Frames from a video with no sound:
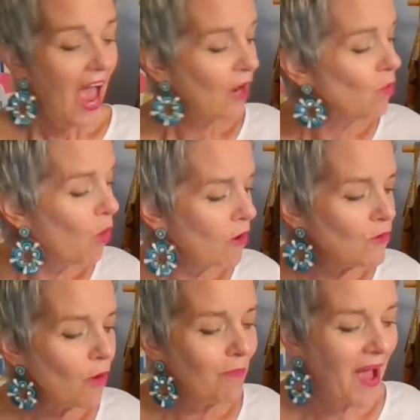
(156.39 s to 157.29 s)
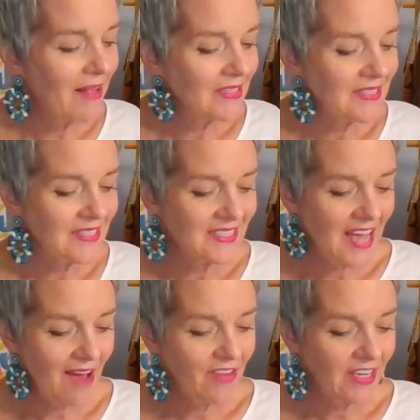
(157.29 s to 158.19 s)
And wardrobe balance
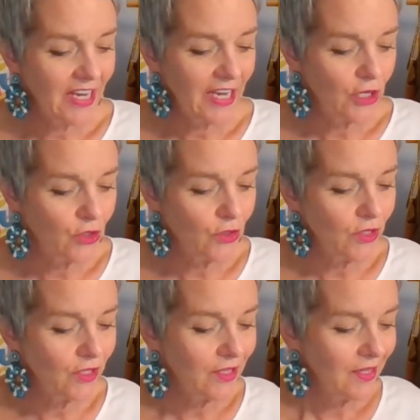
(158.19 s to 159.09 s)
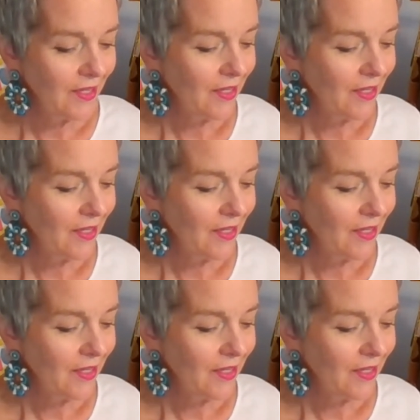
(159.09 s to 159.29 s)
is having a good,